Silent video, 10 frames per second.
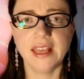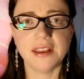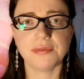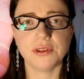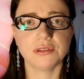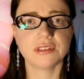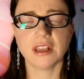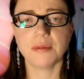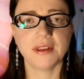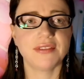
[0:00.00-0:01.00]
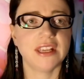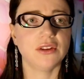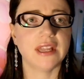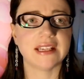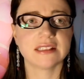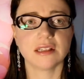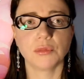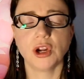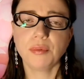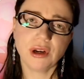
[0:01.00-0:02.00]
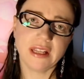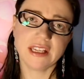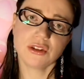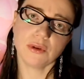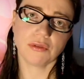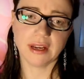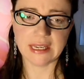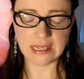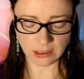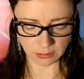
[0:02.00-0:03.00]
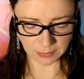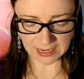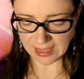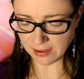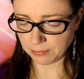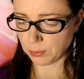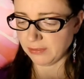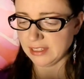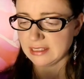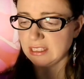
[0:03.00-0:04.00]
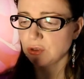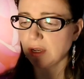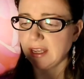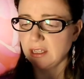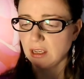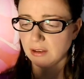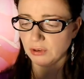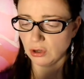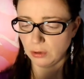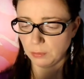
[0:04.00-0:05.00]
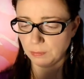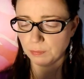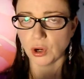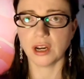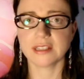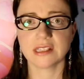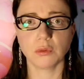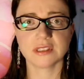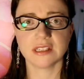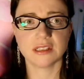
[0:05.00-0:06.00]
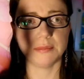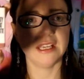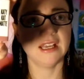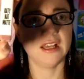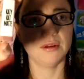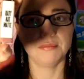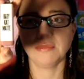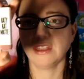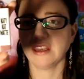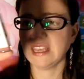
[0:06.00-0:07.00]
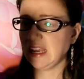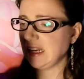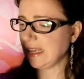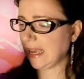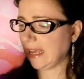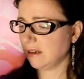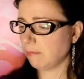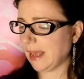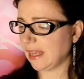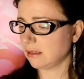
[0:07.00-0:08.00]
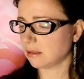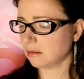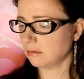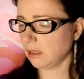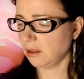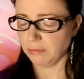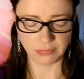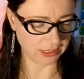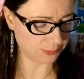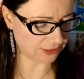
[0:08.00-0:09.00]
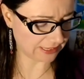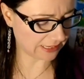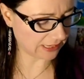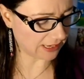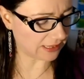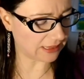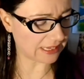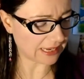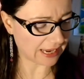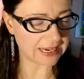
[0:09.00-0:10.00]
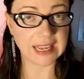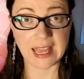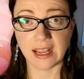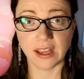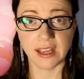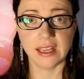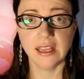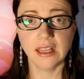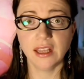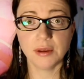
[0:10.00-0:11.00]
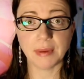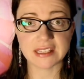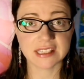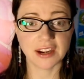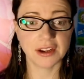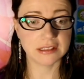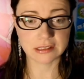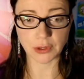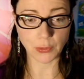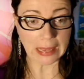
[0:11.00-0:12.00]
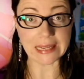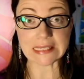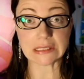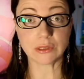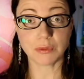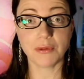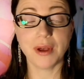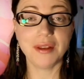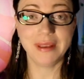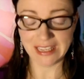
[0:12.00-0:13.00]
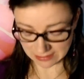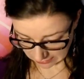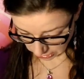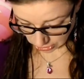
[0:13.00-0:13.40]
If you saw my video last summer, I'll put a link to it right here, but I have previously tried CoverGirl products that were sent to me, the Katy Cat Matte lipstick and then the Katy Cat Eye mascara, so I guess those went well because I